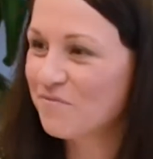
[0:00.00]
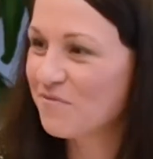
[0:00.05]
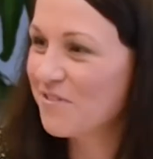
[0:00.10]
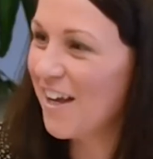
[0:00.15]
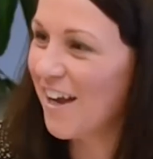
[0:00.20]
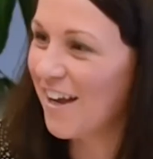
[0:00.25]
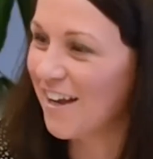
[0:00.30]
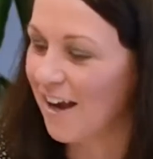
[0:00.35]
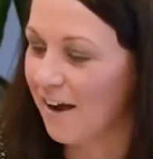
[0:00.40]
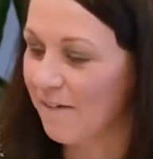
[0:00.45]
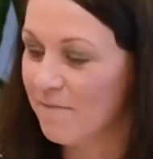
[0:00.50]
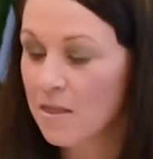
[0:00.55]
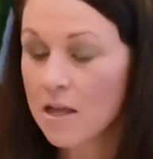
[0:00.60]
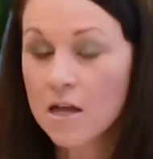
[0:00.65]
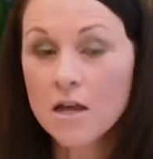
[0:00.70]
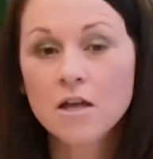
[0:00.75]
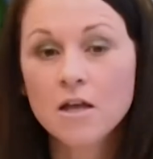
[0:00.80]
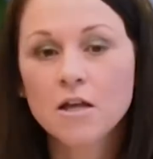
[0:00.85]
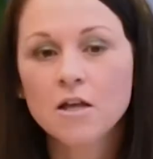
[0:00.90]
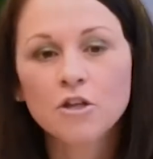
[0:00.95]
Yeah.
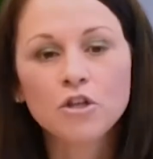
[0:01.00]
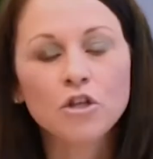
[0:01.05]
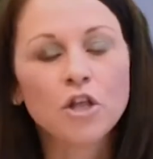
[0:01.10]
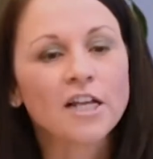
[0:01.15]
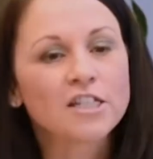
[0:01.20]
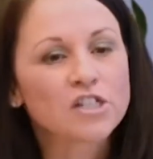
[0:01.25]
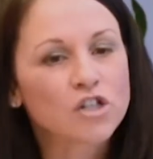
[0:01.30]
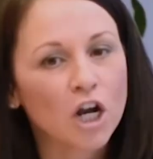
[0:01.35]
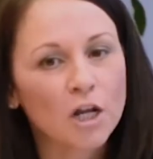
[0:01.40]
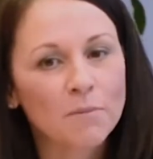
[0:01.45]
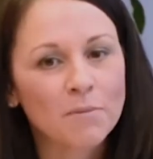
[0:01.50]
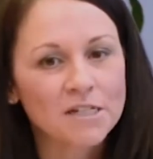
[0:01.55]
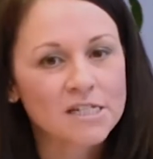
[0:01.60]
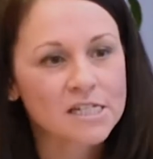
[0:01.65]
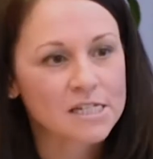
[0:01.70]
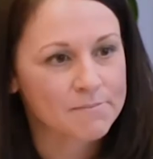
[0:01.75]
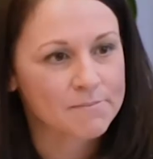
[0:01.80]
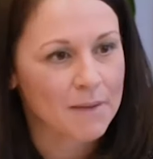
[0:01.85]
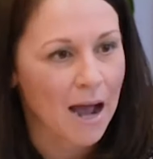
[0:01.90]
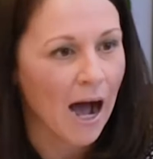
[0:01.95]
It's got to be
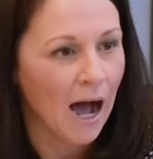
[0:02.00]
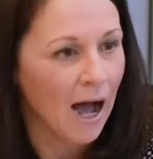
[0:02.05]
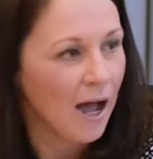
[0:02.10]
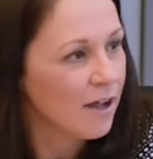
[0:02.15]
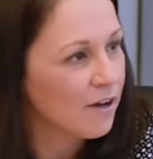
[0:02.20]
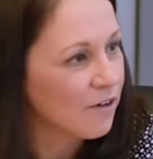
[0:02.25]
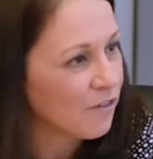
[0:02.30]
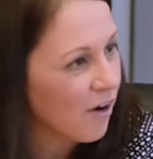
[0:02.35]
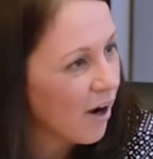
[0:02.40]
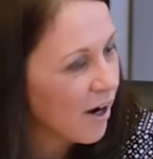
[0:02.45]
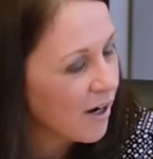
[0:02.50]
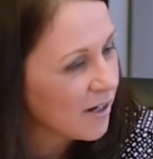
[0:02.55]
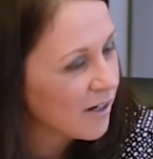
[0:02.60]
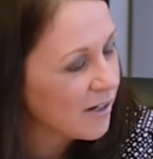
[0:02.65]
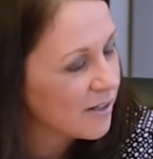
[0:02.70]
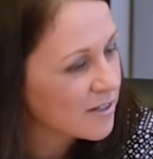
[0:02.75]
smart, right?